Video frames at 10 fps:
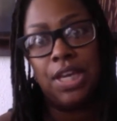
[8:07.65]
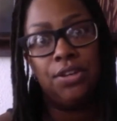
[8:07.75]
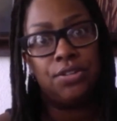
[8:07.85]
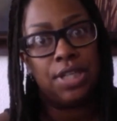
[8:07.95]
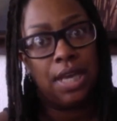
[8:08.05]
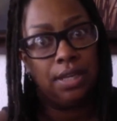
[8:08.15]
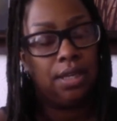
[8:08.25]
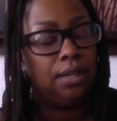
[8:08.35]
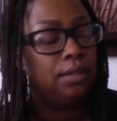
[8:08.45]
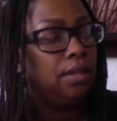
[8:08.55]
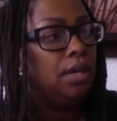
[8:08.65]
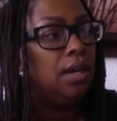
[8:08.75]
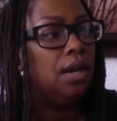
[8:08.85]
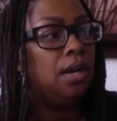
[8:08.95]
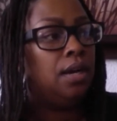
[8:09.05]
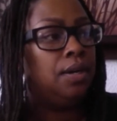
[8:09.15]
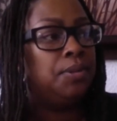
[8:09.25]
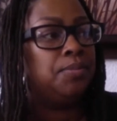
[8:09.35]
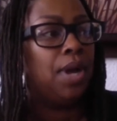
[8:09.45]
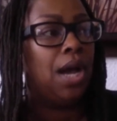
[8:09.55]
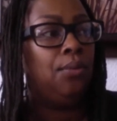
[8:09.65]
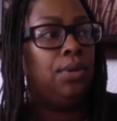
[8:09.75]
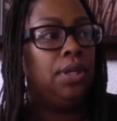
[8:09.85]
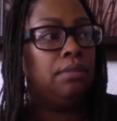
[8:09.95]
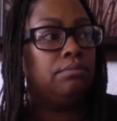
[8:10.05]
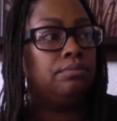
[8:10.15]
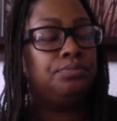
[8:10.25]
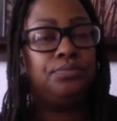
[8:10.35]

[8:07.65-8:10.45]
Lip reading: entertaining. I would